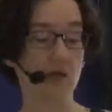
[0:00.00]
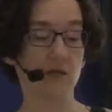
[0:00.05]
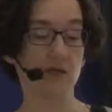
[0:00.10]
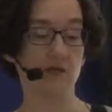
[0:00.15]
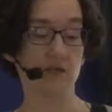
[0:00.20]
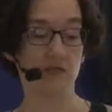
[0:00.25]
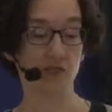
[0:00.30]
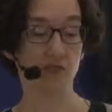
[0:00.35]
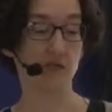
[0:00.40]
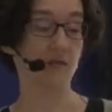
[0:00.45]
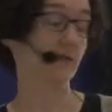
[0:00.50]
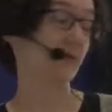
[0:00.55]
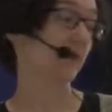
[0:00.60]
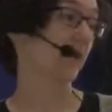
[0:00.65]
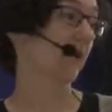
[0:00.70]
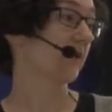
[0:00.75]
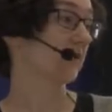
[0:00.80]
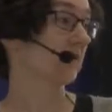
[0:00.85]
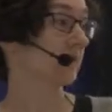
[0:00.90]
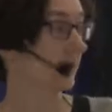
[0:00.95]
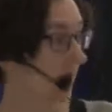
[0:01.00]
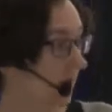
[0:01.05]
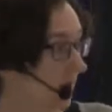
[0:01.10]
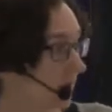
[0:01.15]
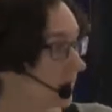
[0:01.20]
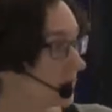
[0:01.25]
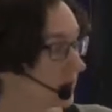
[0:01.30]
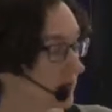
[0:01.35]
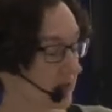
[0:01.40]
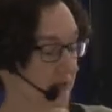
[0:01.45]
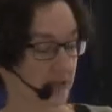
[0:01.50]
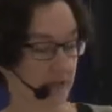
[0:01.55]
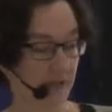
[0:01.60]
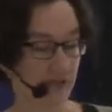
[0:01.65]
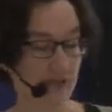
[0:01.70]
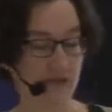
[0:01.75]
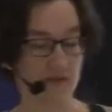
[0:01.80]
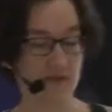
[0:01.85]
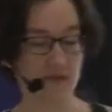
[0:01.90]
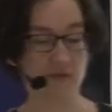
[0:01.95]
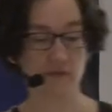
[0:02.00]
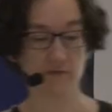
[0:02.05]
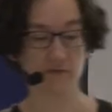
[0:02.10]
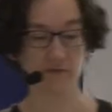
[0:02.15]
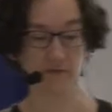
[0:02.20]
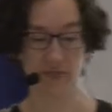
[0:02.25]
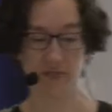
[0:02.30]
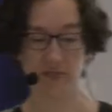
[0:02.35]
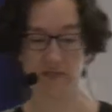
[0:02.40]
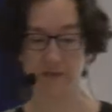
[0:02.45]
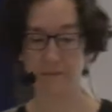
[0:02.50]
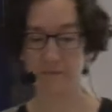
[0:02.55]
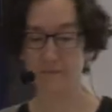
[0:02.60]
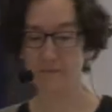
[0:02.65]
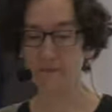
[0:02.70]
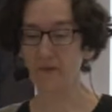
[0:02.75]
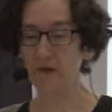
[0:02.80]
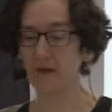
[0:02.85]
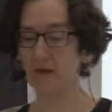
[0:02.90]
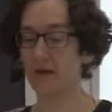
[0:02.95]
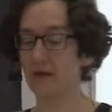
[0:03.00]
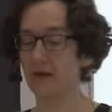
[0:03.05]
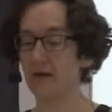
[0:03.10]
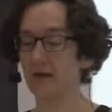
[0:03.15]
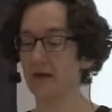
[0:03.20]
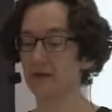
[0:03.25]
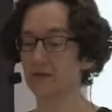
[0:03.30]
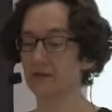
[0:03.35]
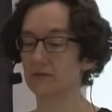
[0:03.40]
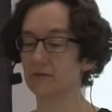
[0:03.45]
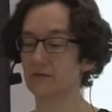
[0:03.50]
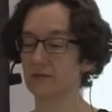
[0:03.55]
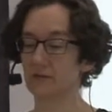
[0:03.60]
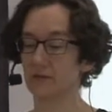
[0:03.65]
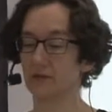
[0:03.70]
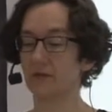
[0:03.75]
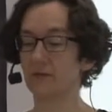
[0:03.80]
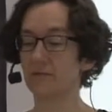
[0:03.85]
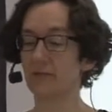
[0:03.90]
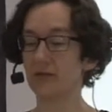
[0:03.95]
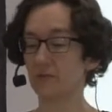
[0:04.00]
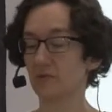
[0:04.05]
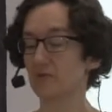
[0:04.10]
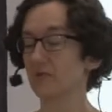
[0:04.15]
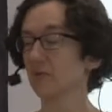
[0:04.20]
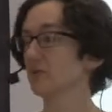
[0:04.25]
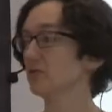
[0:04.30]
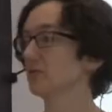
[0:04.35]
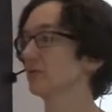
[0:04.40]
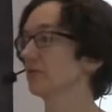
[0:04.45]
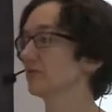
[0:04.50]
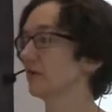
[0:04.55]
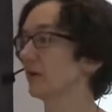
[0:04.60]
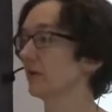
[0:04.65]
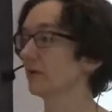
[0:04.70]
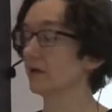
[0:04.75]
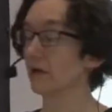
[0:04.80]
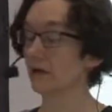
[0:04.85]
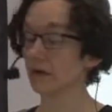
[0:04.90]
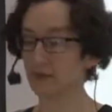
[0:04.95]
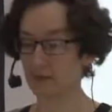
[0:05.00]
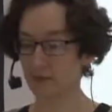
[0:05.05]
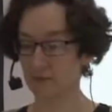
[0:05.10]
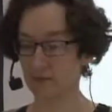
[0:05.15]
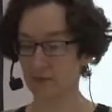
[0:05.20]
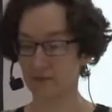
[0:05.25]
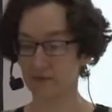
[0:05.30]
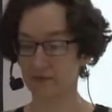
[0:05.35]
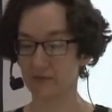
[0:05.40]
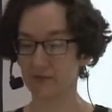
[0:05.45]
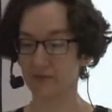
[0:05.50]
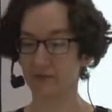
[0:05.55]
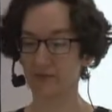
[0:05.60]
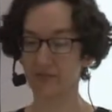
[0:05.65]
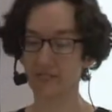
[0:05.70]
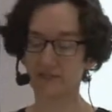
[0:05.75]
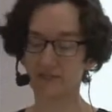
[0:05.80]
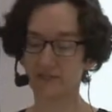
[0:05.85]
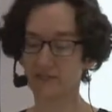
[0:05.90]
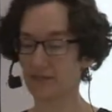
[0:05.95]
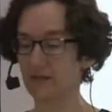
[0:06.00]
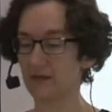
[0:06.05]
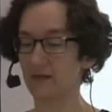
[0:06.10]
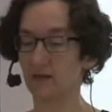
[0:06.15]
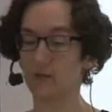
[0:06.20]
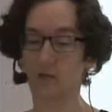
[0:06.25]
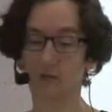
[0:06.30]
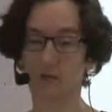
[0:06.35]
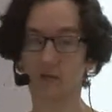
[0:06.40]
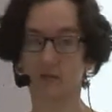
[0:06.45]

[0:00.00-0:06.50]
to generalize beyond the data that you've seen and make predictions on unlabeled test data or